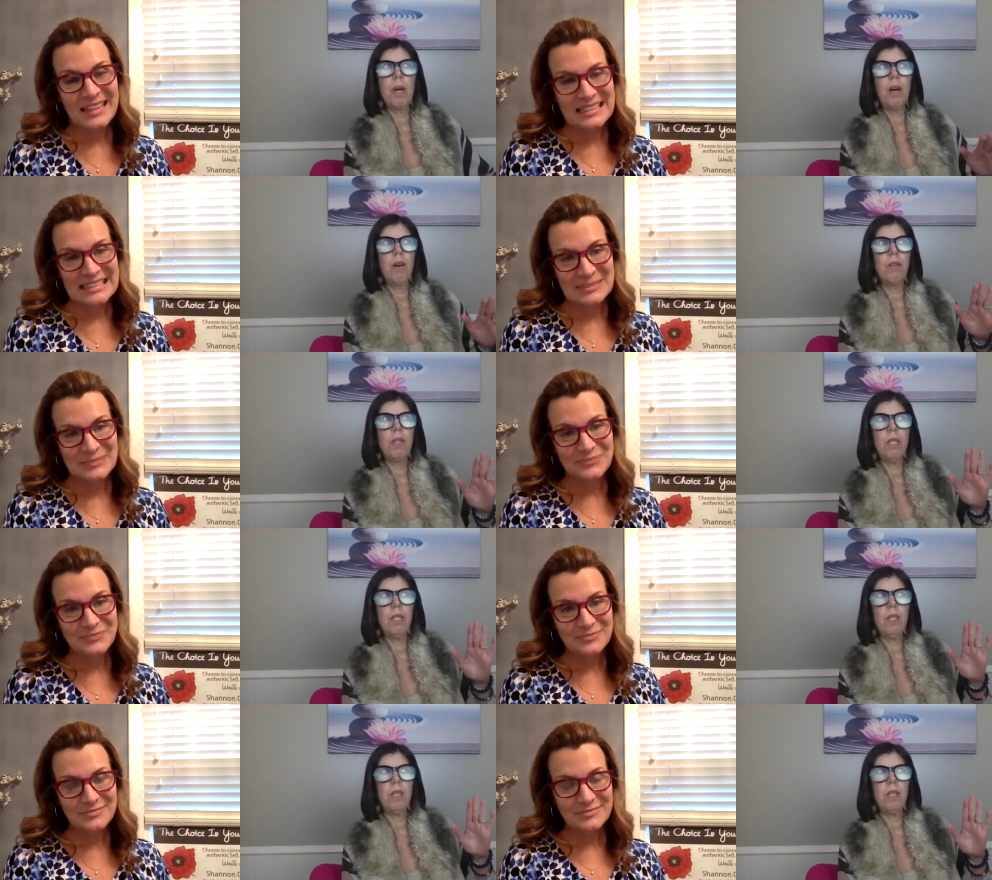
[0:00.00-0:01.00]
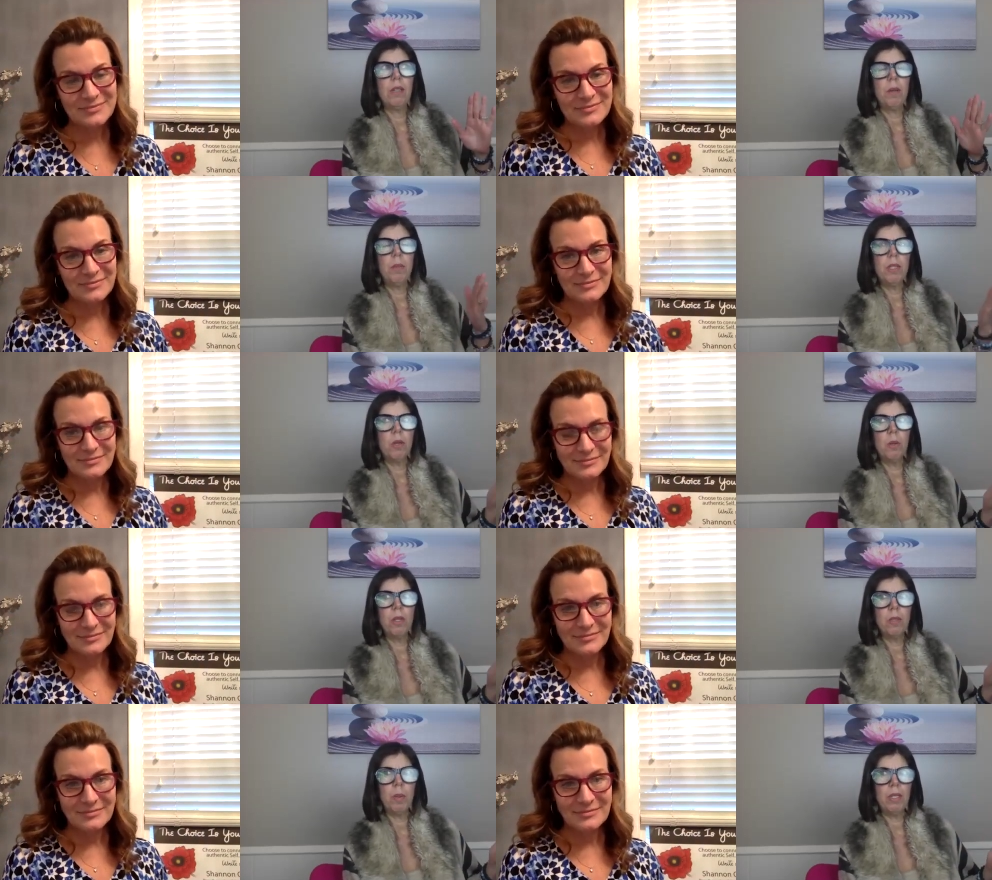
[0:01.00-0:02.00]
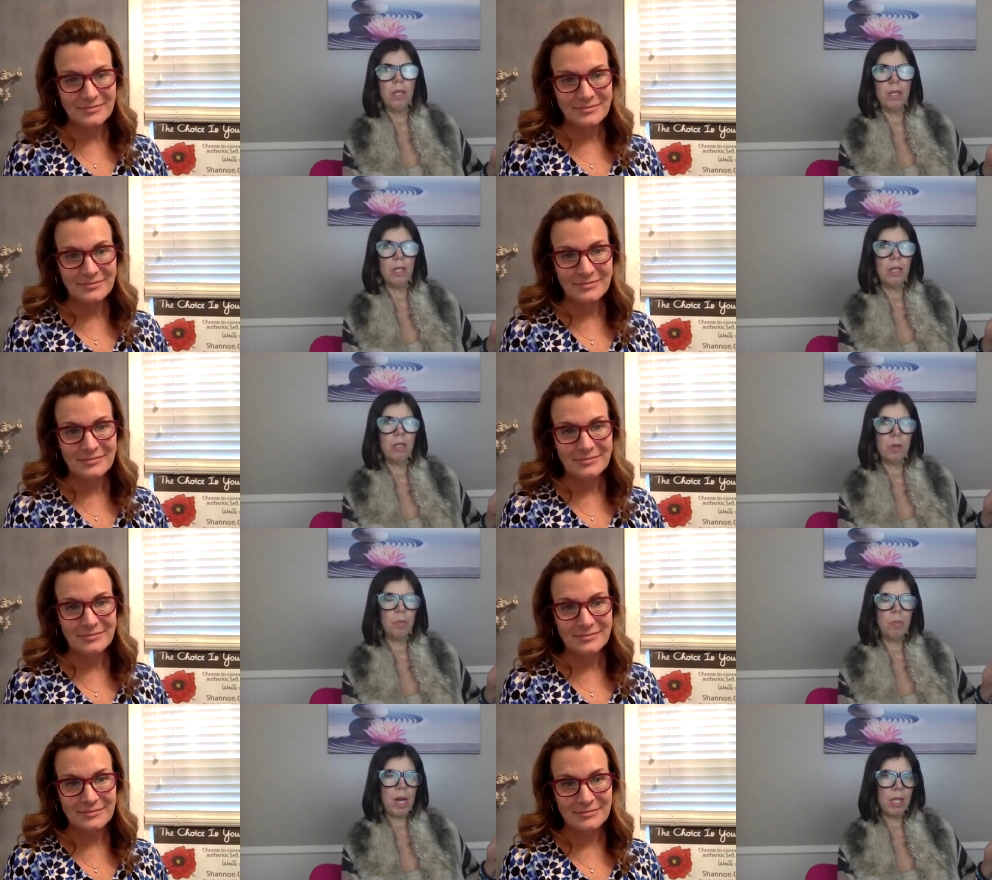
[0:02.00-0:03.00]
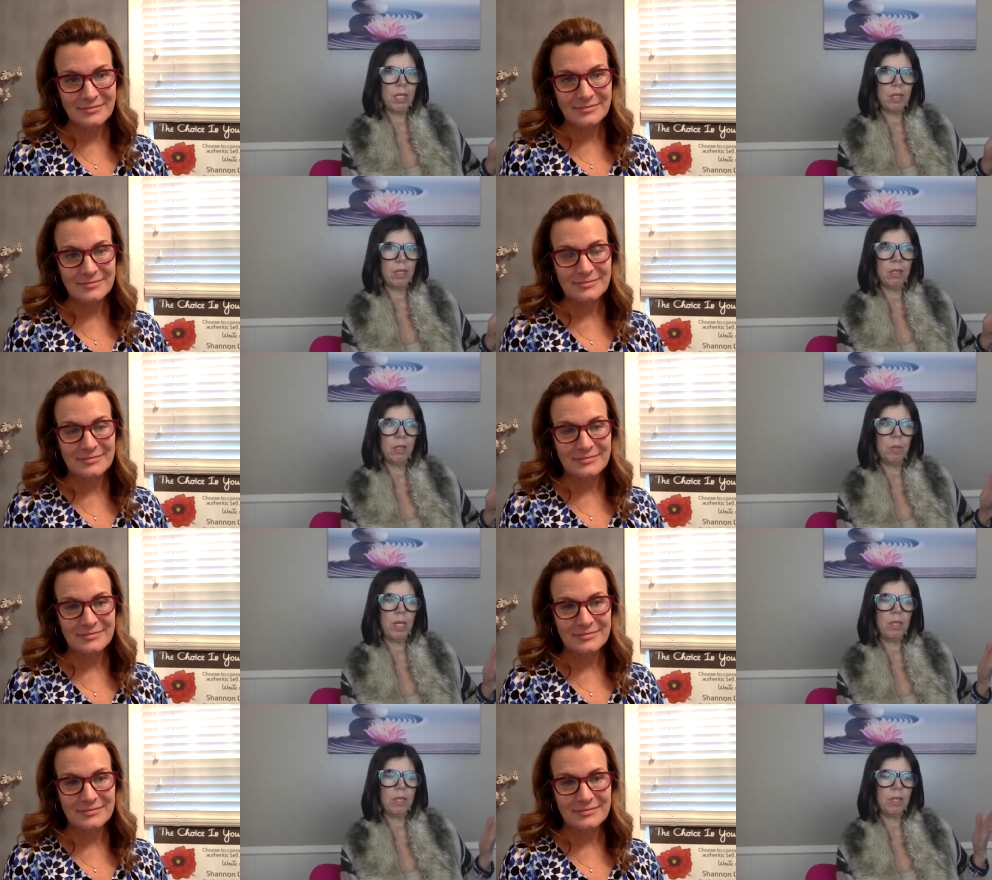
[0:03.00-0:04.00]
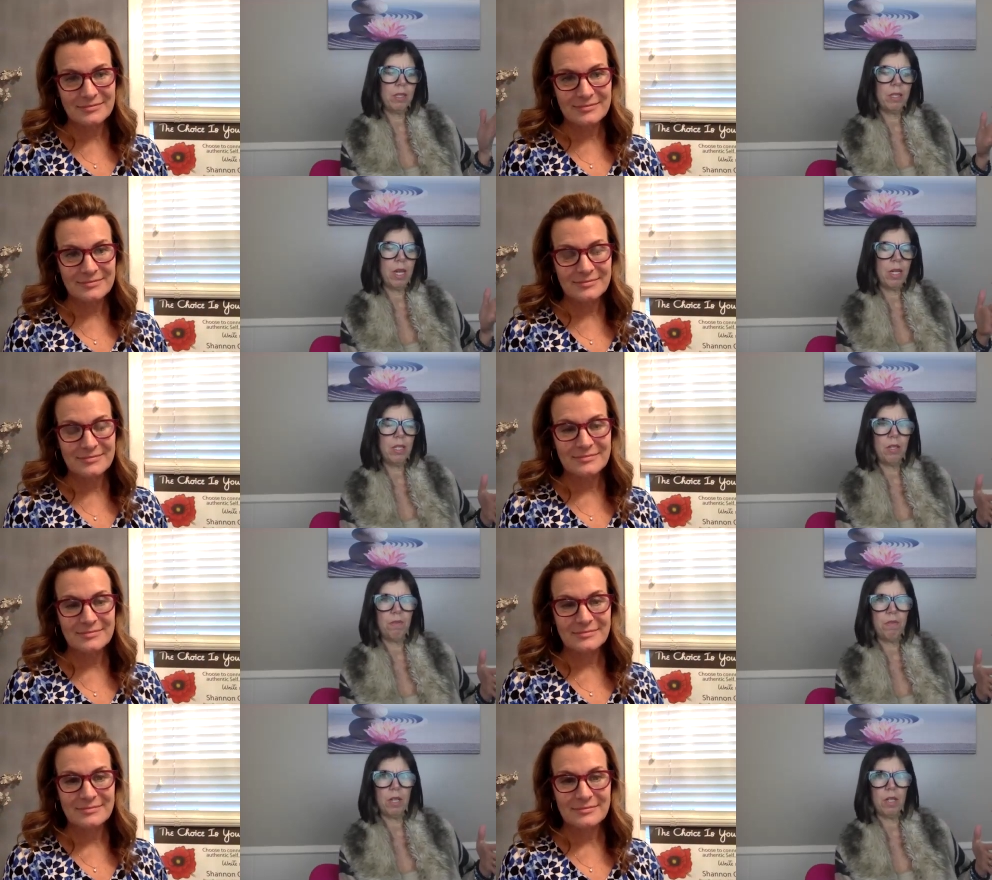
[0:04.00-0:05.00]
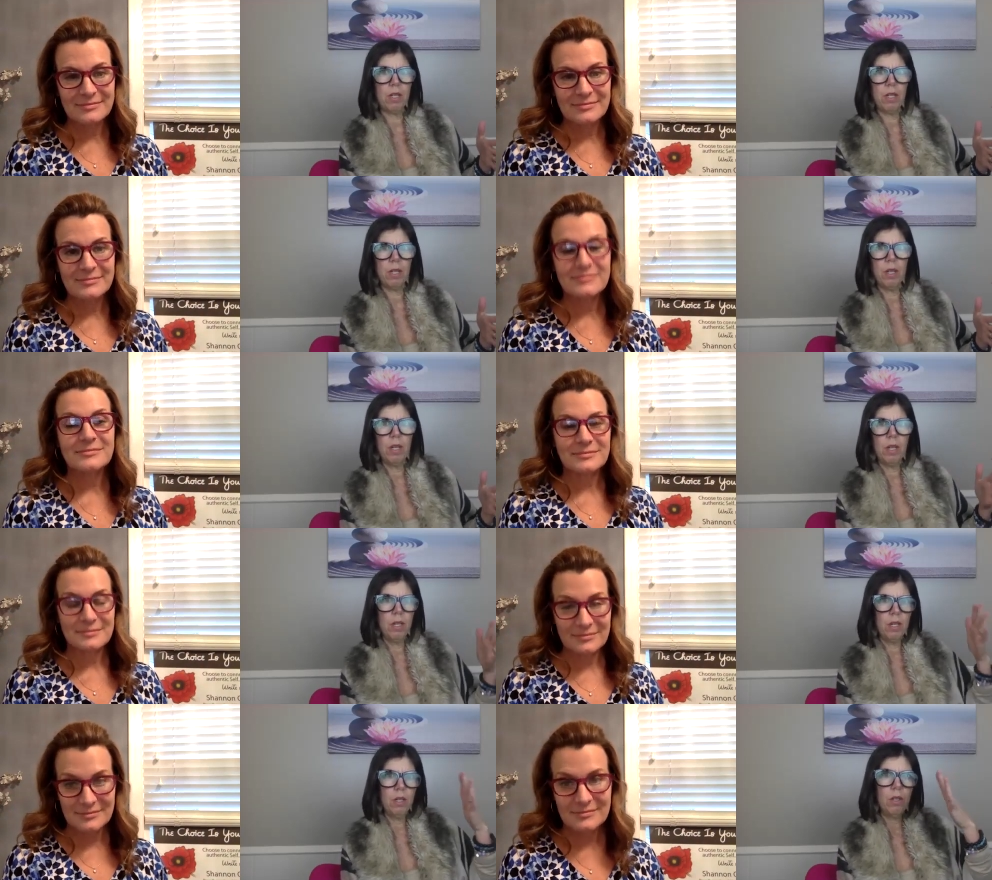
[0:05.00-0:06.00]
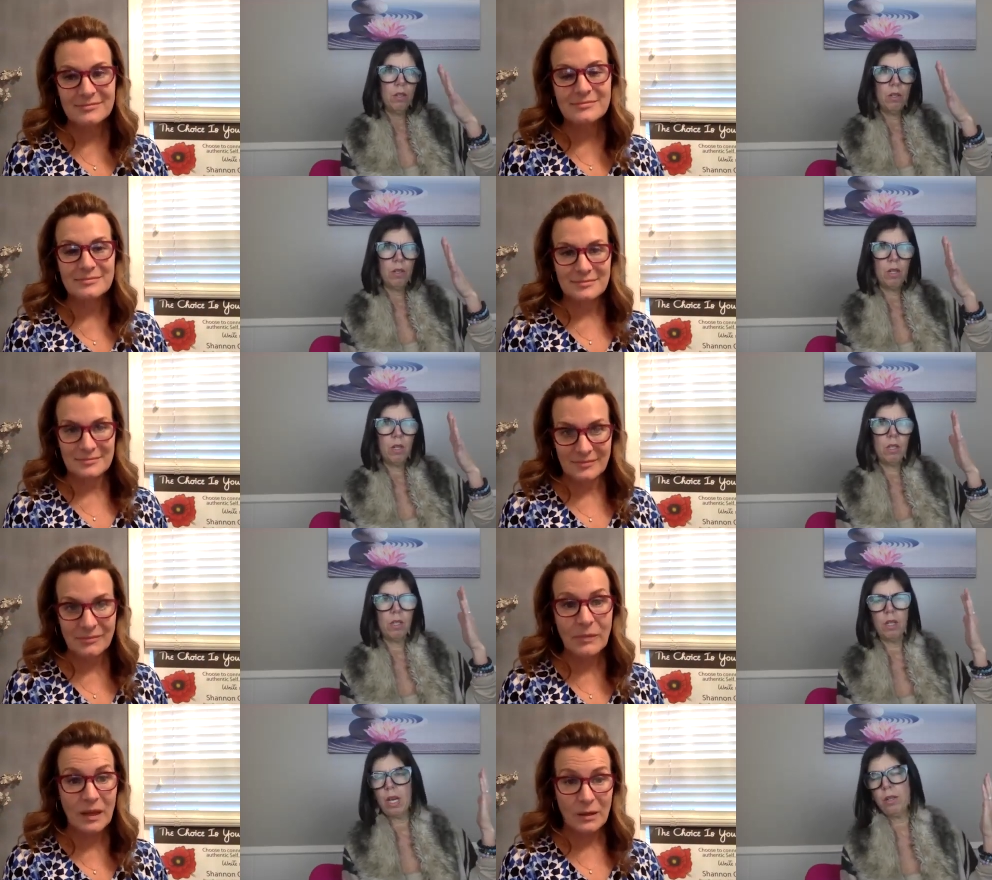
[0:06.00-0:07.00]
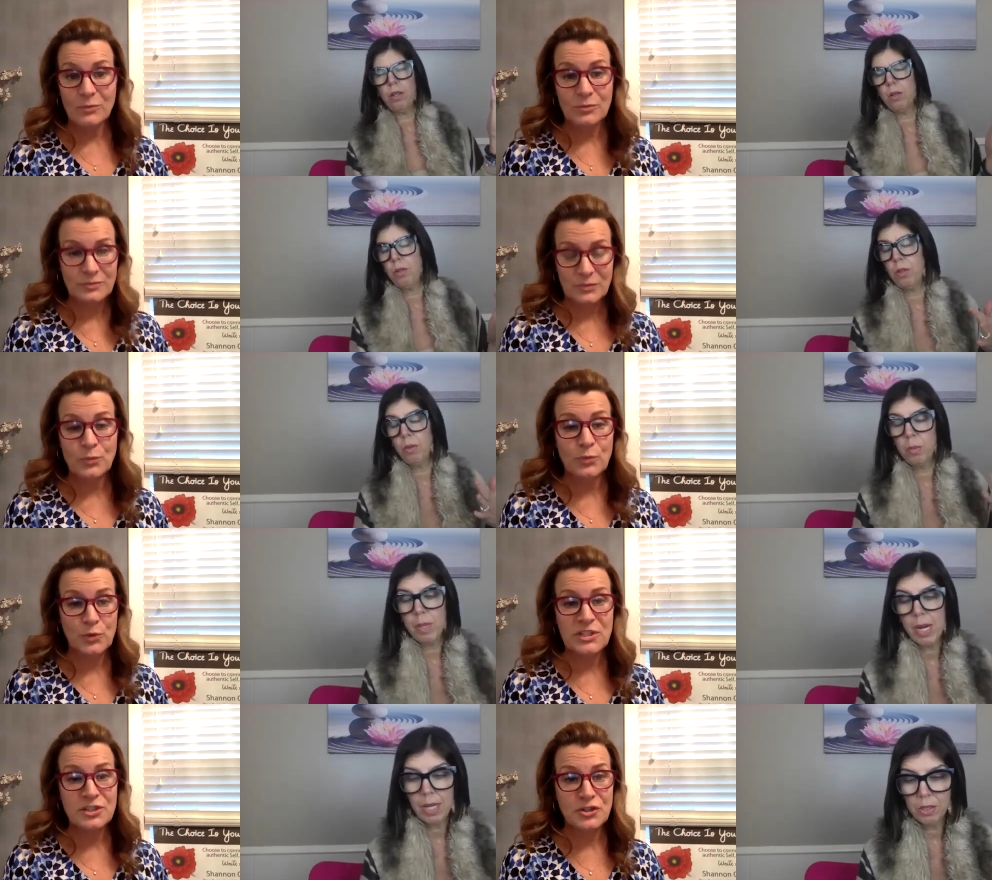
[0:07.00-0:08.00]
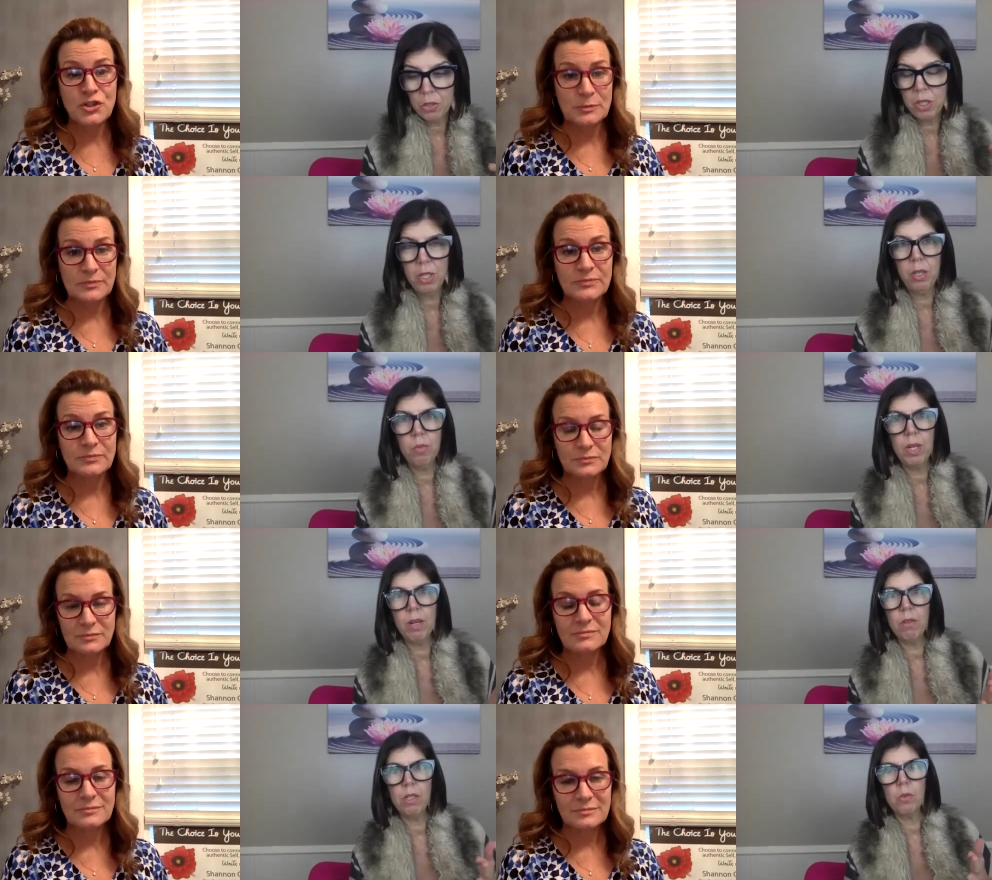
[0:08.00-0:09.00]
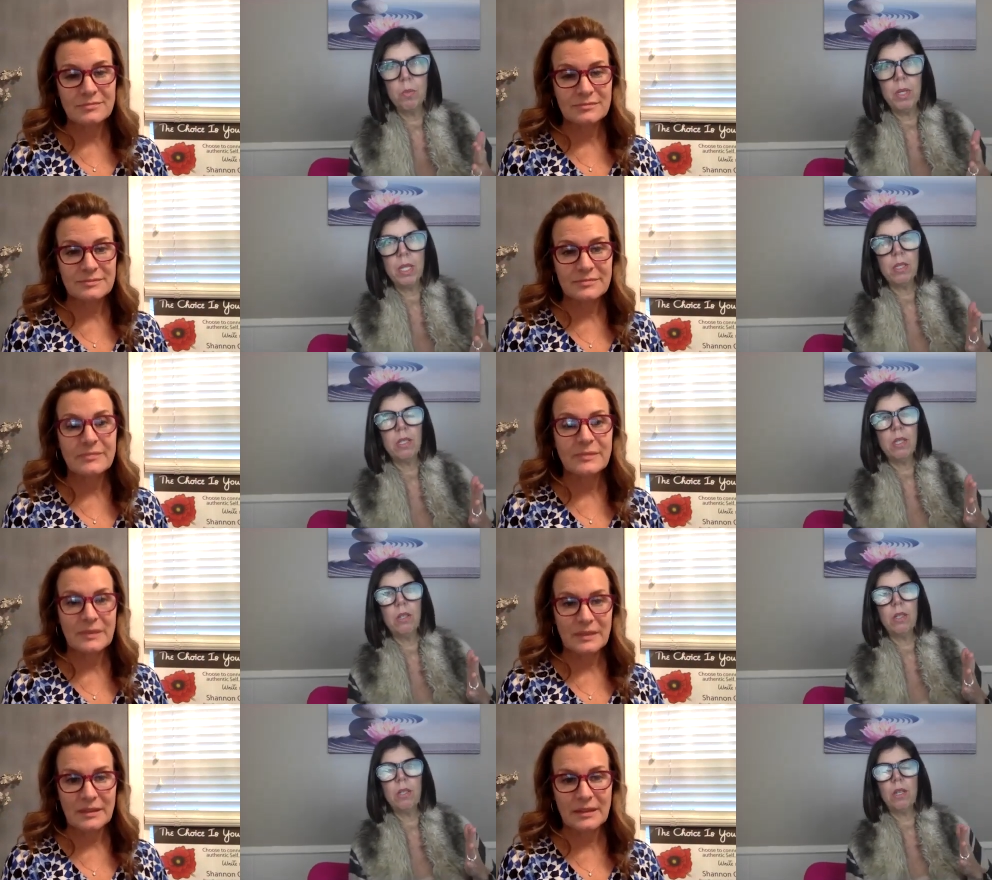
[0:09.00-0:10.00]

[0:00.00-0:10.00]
Speaker 1: about the i mean so it's basically this is back this is based in scientific uh, I don't know, neurobiology, whatever this would be considered.